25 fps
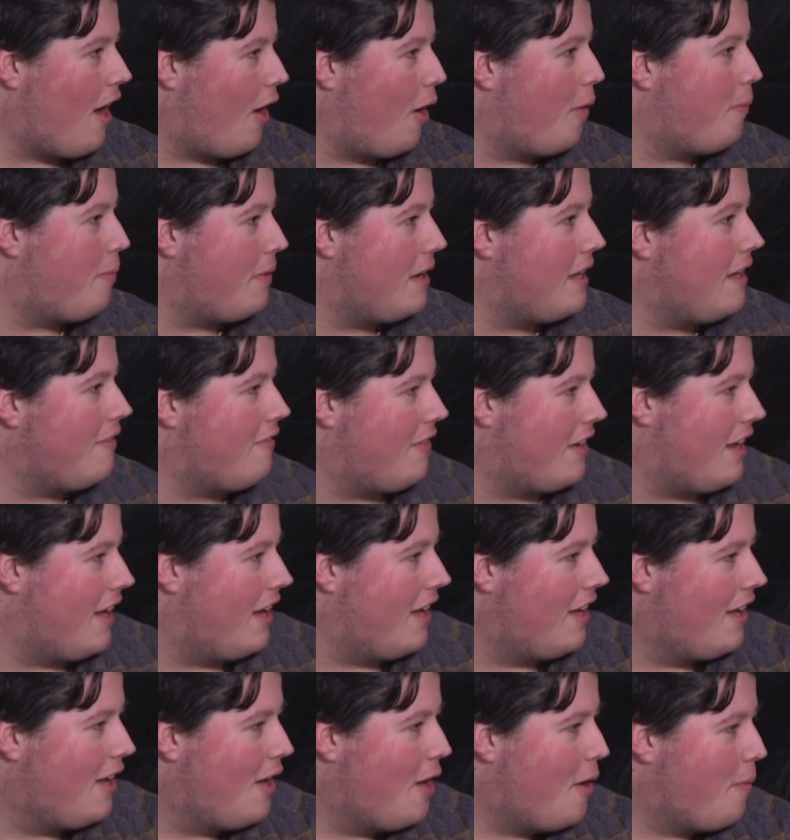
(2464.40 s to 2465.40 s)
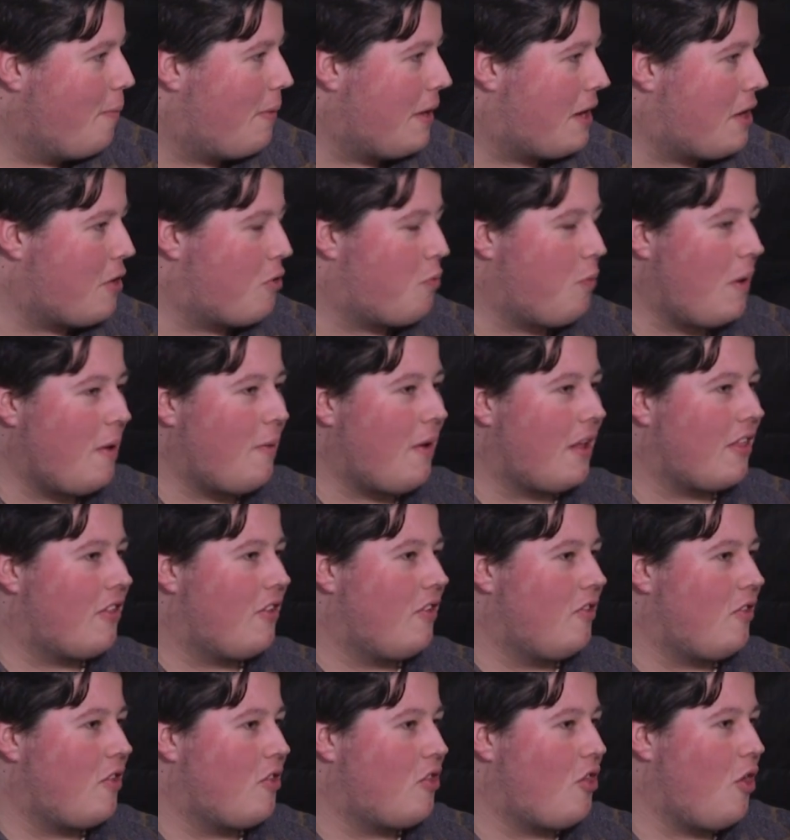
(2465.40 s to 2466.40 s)
Yeah, I believe in it. Okay. Because we went
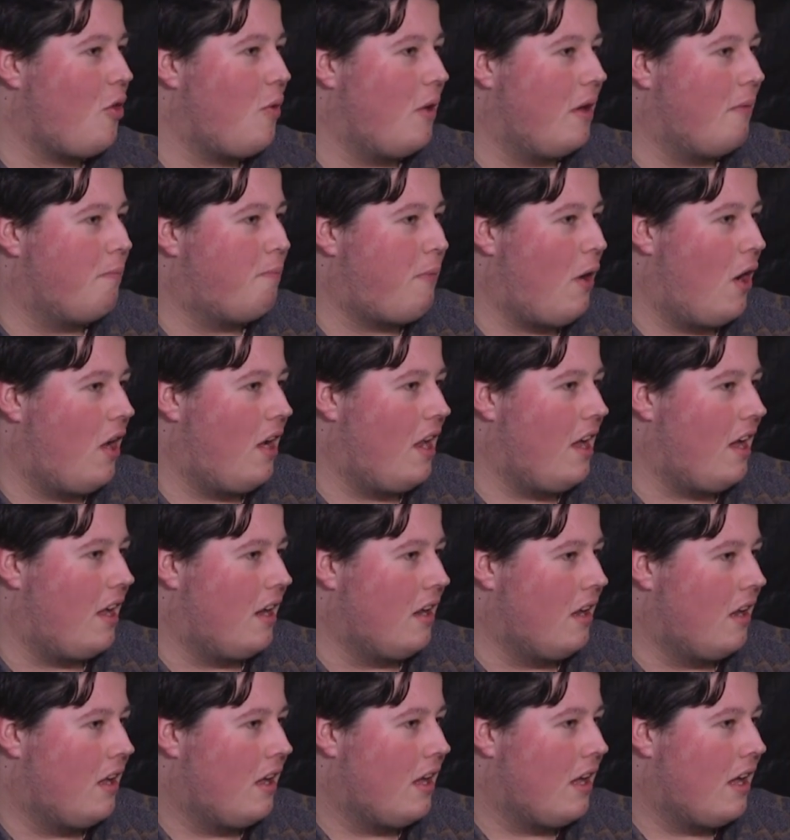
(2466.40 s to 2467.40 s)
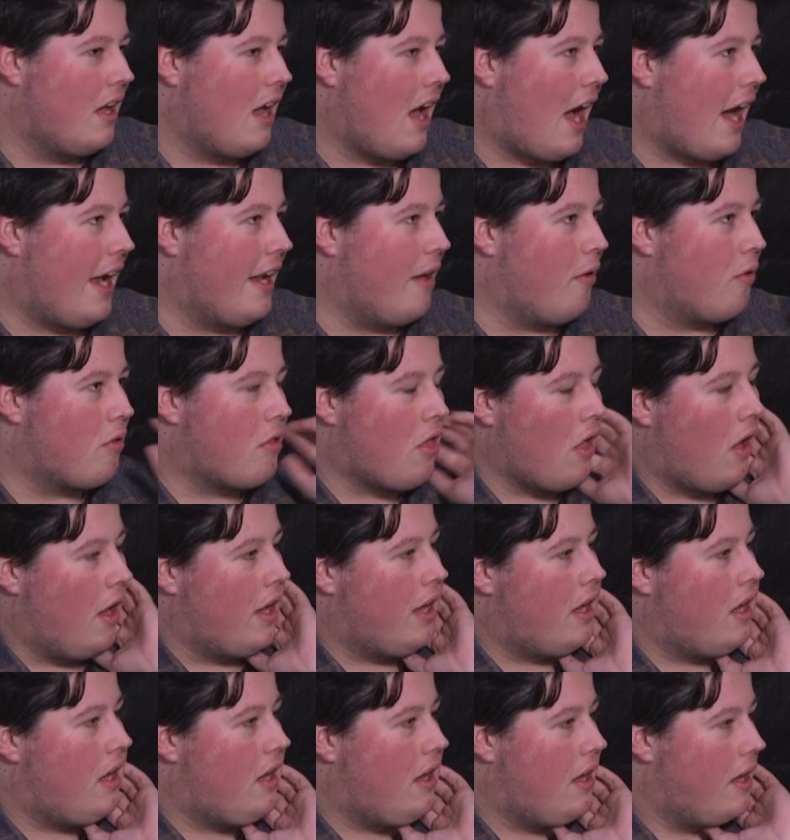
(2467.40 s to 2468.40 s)
to the zoo in Berlin, and it was
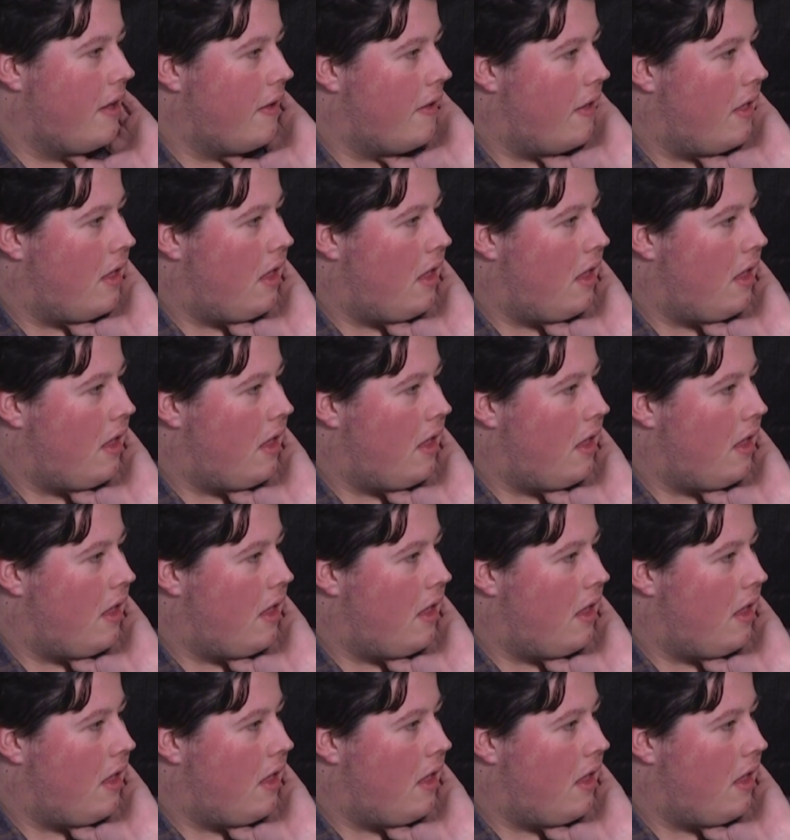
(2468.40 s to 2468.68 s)
like...